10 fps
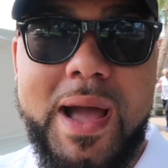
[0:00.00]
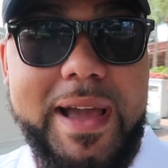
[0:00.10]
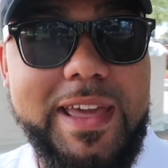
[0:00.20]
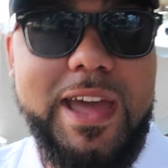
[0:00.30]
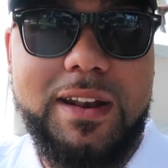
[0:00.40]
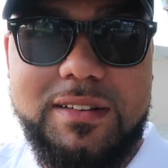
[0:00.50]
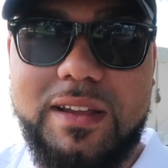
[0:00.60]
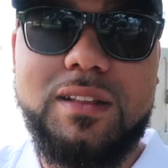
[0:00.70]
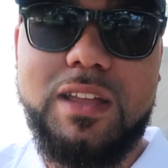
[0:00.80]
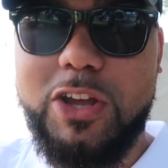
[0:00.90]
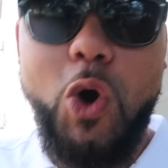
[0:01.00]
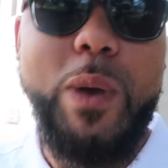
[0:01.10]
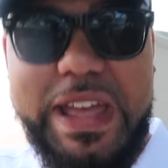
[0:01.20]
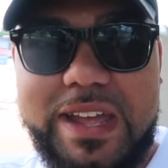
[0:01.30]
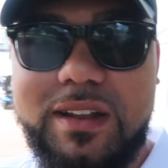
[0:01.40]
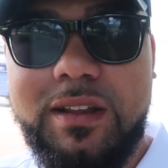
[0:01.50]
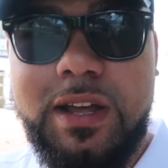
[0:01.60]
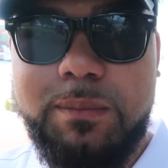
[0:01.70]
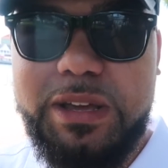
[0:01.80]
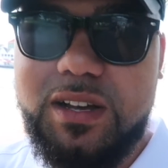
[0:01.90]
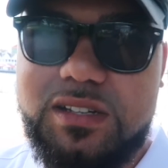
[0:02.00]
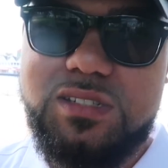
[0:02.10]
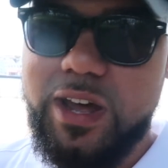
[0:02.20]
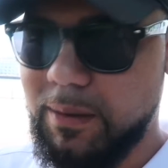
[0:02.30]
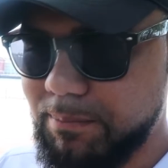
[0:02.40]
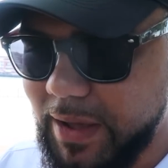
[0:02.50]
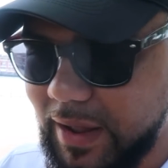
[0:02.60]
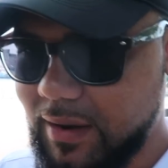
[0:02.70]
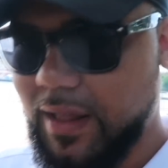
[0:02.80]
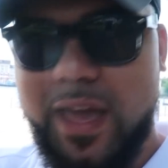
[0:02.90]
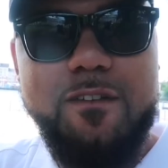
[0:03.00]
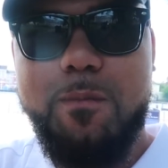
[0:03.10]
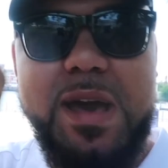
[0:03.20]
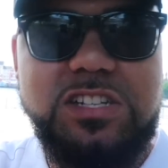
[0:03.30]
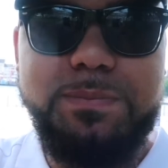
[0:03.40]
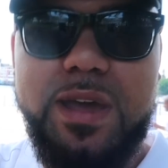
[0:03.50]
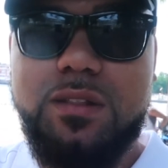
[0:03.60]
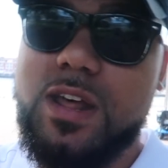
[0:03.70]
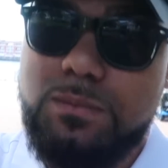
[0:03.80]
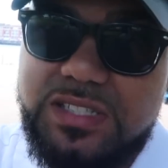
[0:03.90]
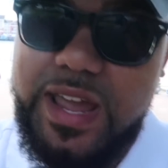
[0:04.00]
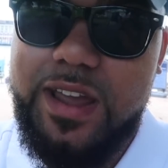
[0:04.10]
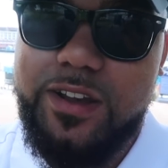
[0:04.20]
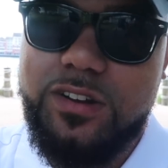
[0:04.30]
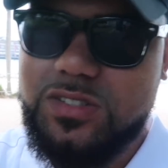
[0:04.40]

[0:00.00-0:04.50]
I can't technically go in because I'm not have a magic band that I'm staying here.